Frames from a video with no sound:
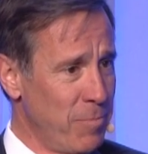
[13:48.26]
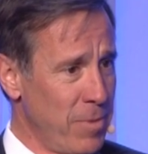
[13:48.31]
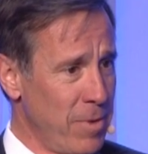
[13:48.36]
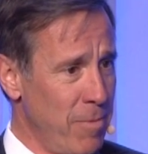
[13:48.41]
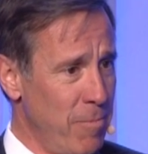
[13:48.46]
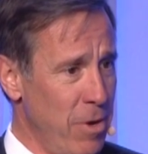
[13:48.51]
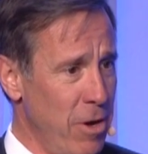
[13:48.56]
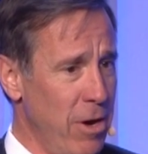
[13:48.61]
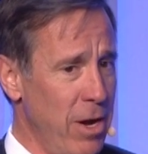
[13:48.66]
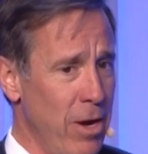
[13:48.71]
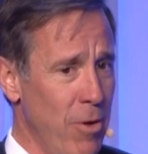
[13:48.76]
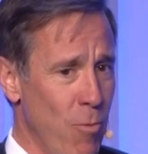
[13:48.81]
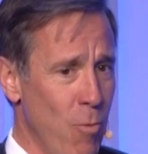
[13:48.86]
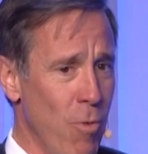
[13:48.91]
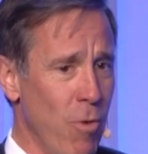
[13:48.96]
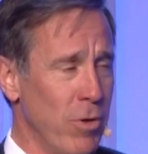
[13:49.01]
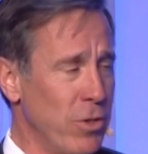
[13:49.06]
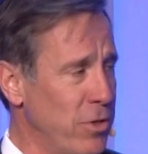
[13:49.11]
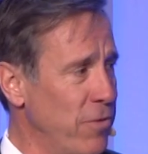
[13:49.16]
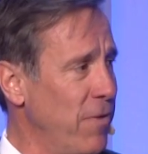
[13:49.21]
Marriott
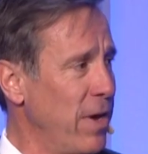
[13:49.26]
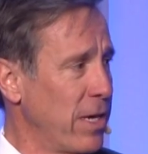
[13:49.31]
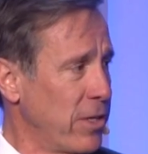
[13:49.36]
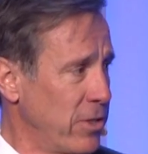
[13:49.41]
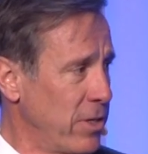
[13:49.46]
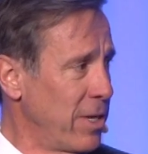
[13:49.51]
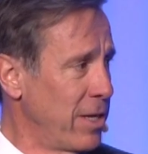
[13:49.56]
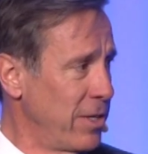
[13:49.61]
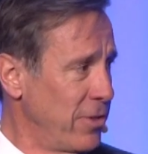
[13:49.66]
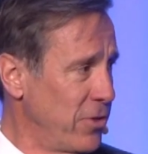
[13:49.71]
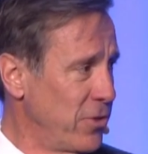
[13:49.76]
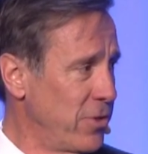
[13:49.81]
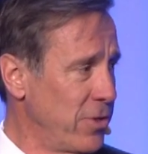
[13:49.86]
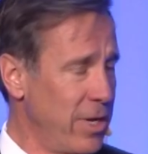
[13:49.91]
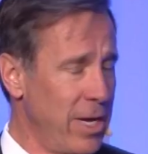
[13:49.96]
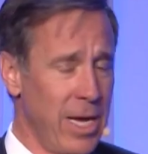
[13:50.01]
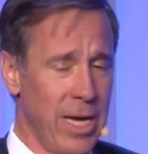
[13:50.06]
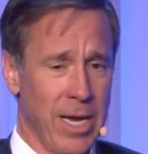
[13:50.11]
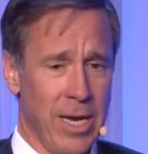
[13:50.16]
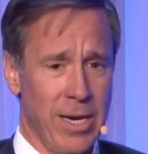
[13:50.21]
Awards of Excellence,
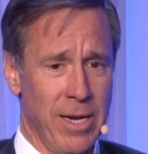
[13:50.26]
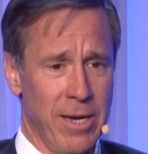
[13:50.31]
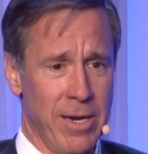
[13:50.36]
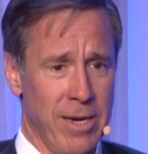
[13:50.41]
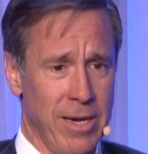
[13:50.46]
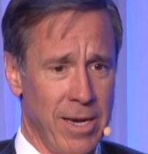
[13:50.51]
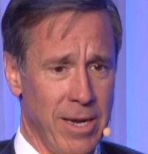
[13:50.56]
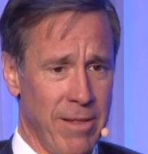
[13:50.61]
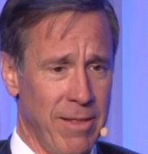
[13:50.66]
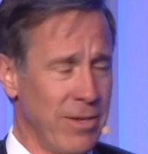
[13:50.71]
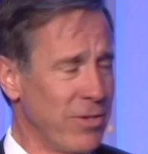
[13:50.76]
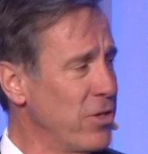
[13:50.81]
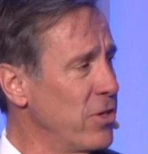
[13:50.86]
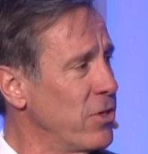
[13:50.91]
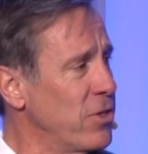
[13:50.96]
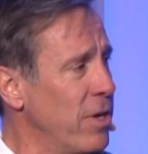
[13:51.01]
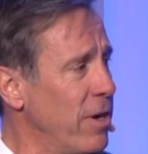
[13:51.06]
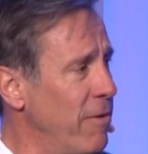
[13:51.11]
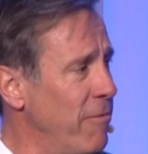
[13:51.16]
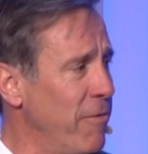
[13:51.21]
and this
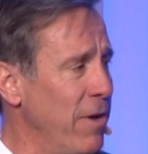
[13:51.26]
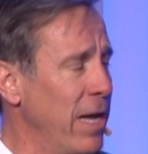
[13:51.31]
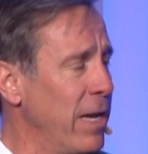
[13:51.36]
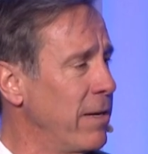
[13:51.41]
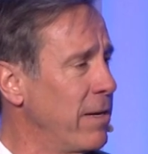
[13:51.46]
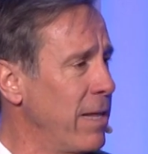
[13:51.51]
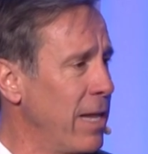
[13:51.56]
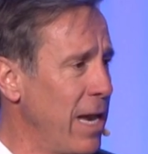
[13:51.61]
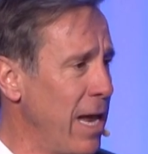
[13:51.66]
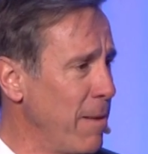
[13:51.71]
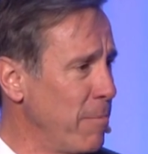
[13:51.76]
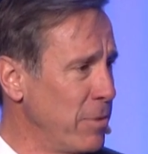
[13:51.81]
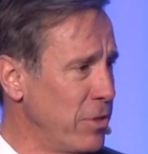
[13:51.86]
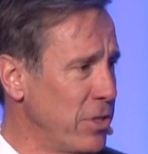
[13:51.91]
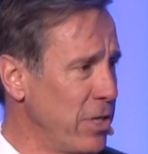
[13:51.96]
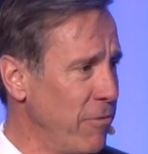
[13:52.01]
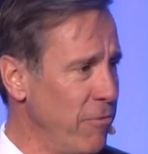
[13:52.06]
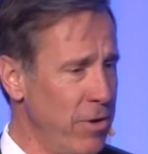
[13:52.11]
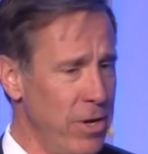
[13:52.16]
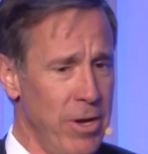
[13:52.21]
is an event that happens
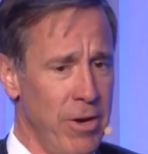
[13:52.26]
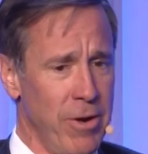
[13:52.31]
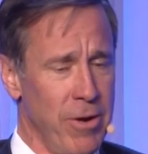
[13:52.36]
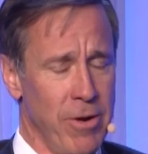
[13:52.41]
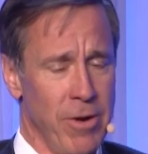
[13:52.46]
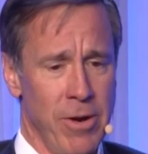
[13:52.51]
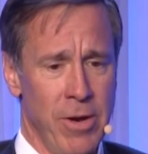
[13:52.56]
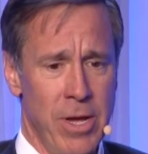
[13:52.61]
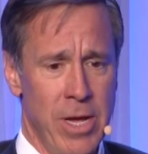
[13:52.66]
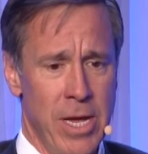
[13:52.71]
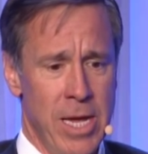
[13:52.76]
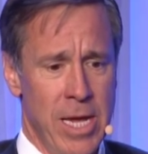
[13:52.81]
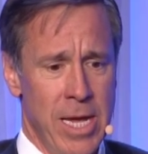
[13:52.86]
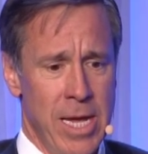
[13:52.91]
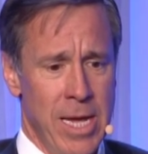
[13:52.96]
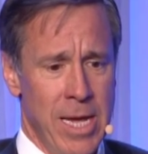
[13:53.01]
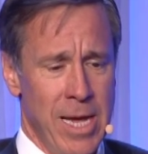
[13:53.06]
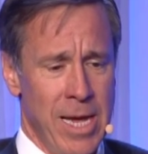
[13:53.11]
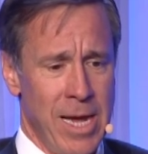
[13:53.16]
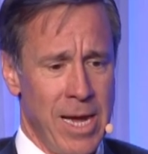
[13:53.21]
every year,
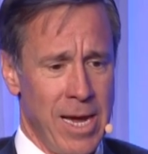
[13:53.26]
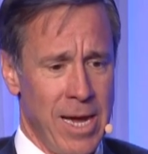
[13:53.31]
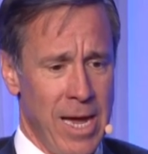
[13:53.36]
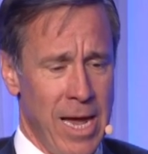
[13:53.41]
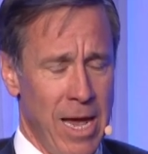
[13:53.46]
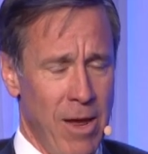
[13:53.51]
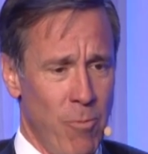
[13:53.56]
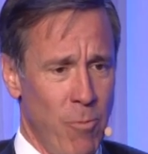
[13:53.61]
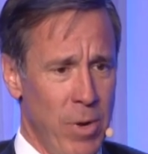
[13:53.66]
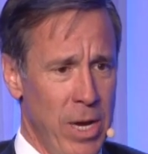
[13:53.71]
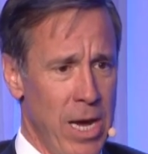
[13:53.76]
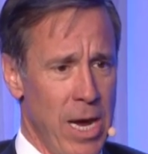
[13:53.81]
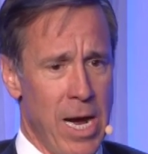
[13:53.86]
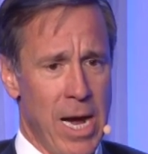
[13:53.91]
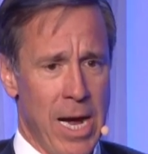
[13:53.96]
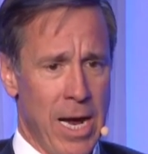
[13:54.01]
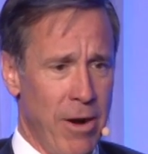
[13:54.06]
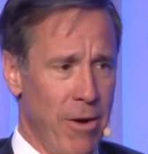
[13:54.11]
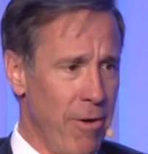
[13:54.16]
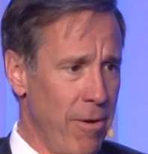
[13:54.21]
and we
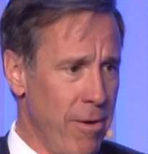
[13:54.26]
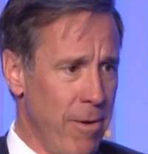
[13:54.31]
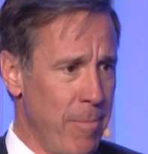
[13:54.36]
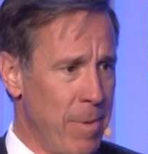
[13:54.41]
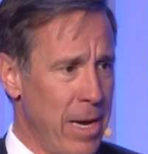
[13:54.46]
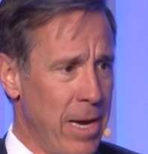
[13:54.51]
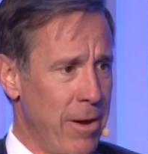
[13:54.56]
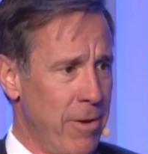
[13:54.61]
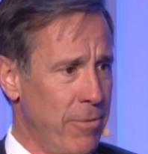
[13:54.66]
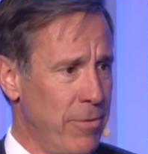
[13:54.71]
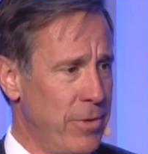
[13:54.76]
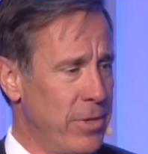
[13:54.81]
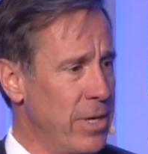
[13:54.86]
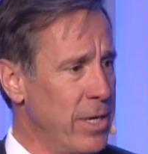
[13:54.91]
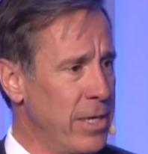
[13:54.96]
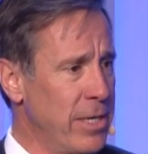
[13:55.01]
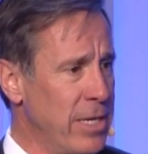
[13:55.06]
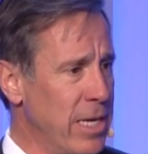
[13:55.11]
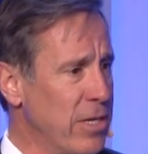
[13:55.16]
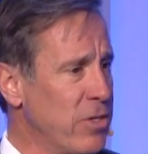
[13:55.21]
honor about
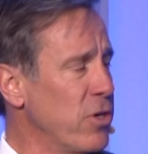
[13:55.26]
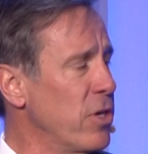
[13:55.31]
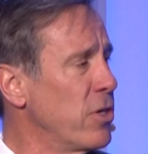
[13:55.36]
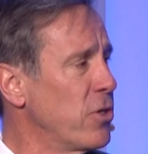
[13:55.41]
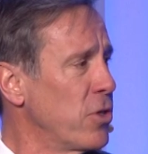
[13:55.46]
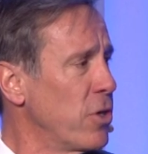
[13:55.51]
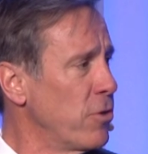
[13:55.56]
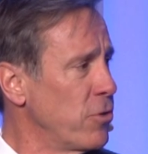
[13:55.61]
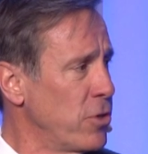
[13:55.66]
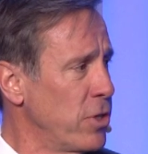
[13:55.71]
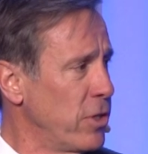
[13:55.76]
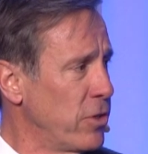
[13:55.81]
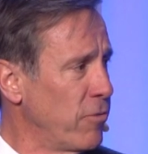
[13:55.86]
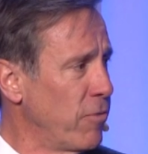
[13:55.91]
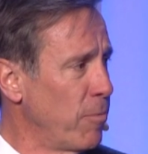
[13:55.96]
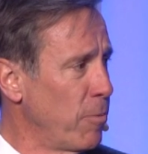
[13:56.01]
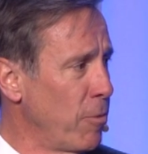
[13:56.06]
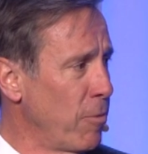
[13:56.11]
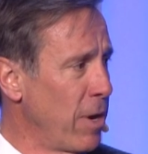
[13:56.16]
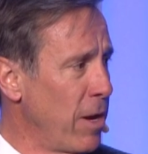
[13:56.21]
a dozen associates
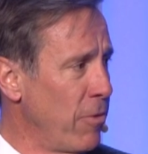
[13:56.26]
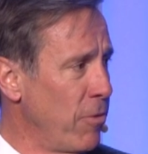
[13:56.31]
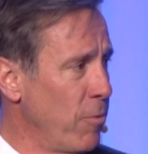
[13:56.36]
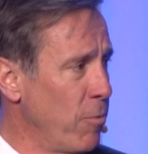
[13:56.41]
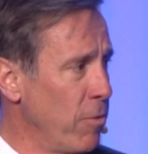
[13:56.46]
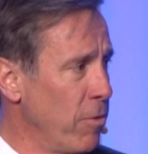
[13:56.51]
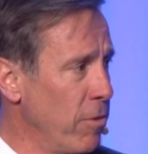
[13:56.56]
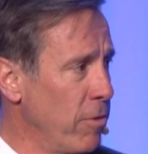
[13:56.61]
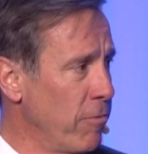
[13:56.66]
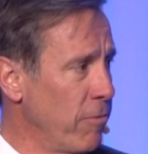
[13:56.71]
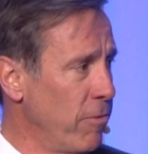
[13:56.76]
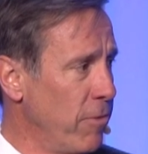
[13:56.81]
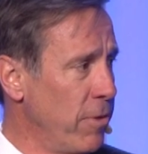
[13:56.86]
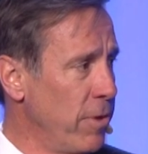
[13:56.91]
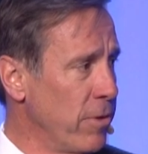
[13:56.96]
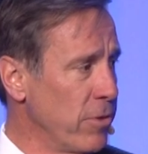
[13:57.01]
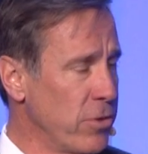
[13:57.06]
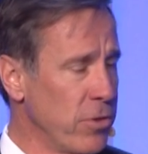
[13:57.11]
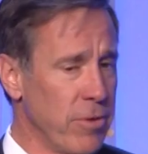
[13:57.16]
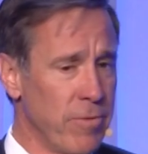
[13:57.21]
from around the world for
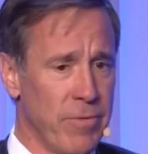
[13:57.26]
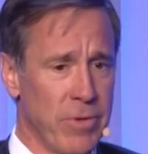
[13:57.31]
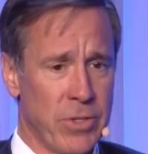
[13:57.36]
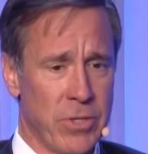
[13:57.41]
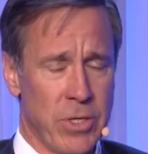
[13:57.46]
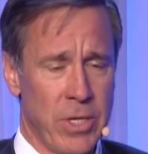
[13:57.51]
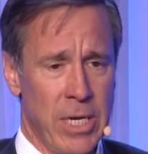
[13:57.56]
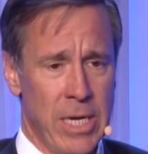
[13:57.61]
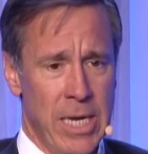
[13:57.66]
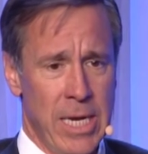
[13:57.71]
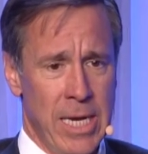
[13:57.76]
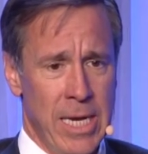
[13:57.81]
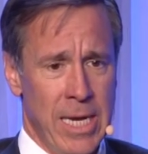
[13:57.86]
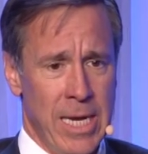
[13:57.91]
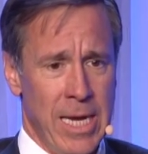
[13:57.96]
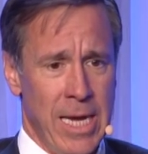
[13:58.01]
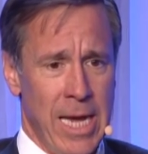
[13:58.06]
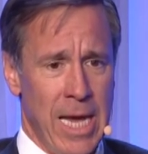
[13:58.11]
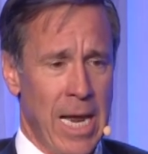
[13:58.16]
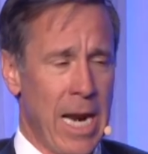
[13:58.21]
their service.
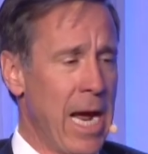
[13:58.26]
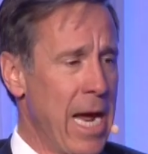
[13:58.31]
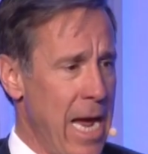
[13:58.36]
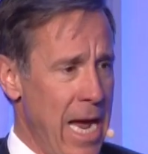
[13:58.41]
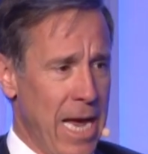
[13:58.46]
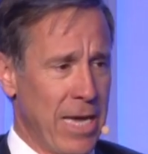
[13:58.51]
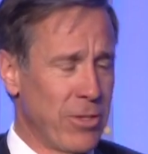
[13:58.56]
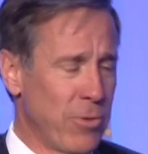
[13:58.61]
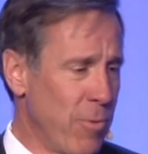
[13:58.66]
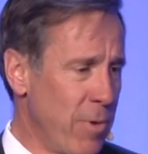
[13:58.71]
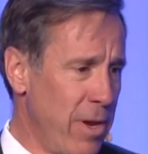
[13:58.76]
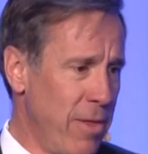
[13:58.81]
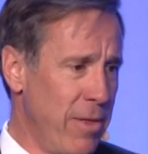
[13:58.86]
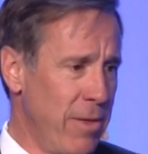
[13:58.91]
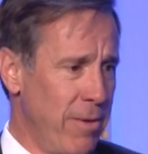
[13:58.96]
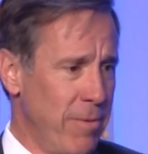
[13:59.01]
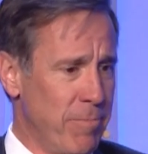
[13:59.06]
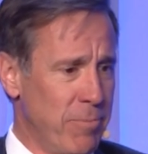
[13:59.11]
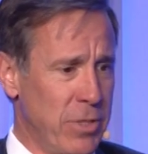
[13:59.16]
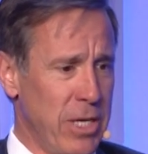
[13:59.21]
And I asked one of
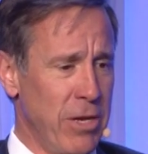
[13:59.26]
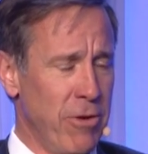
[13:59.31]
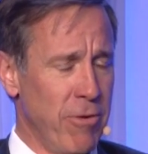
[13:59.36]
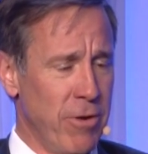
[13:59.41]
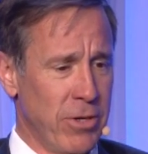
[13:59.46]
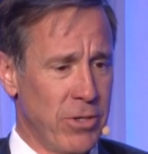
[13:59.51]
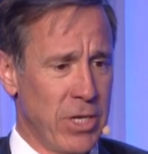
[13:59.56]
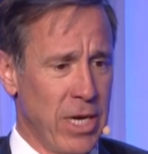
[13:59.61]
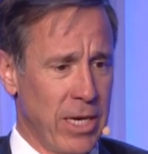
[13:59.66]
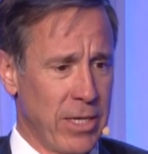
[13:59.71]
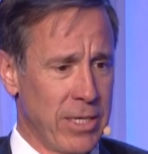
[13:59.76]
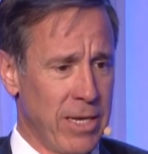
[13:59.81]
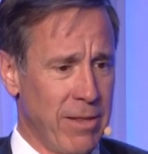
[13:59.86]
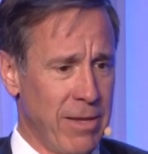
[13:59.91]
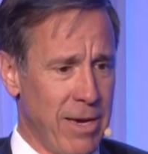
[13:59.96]
the senior execs at the